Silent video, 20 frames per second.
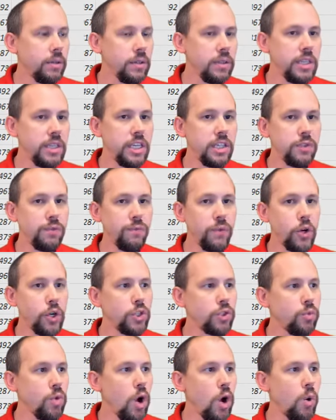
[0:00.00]
This
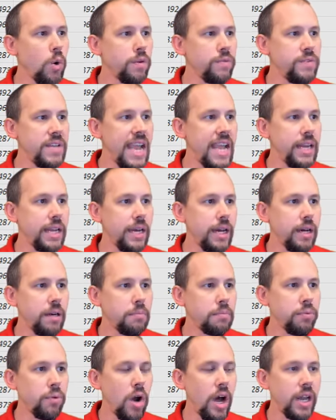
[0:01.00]
first row of data,
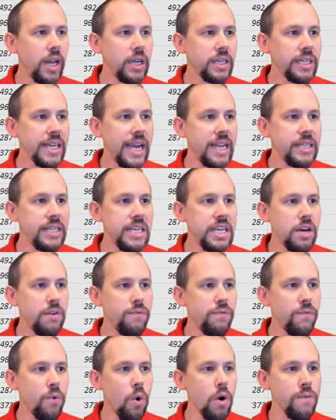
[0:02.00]
product ID
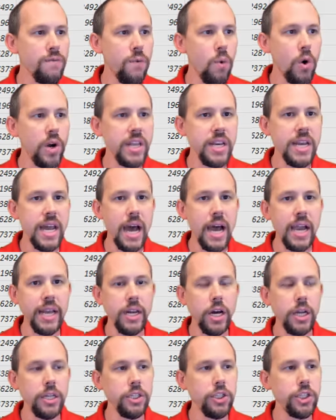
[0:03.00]
of 449
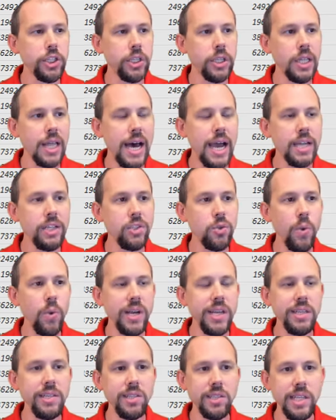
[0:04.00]
on July
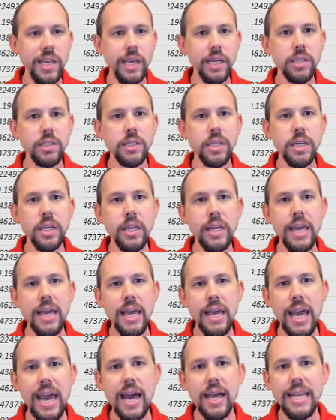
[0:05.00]
26th,
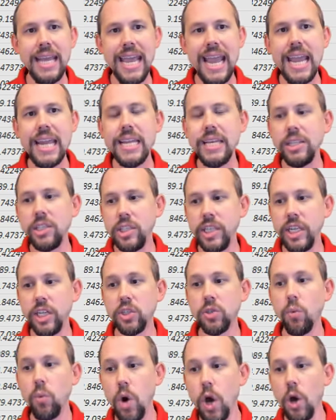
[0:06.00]
had
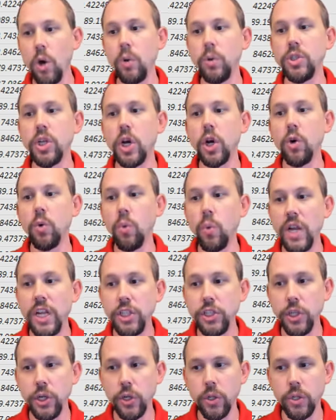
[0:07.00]
86 rows
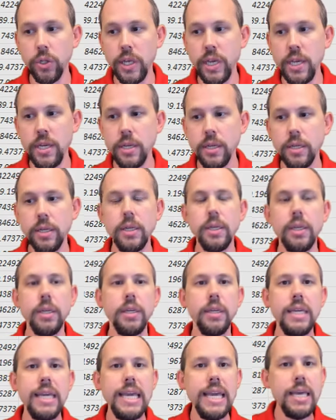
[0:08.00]
originally
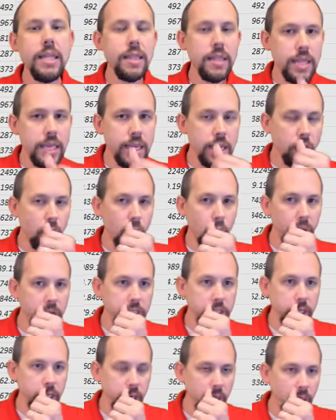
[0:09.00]
in the
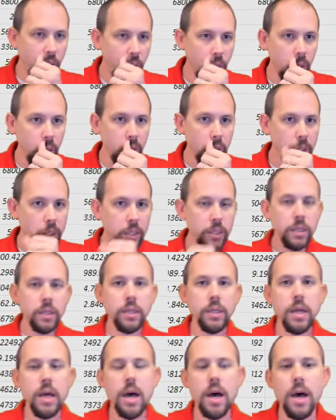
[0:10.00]
original
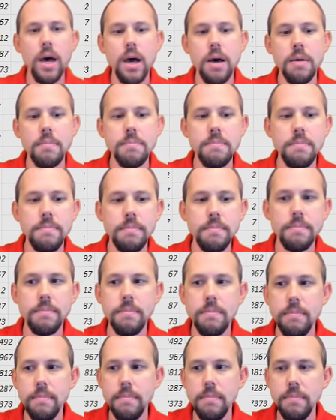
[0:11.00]
um,
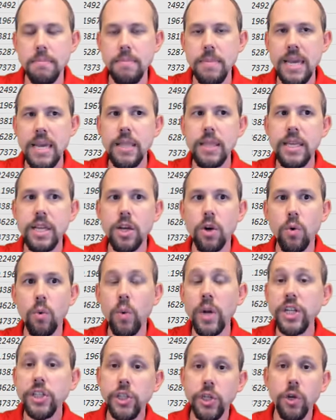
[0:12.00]
in the
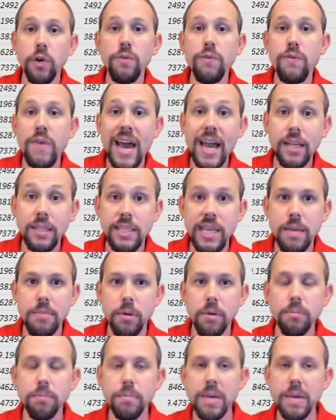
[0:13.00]
original fact table.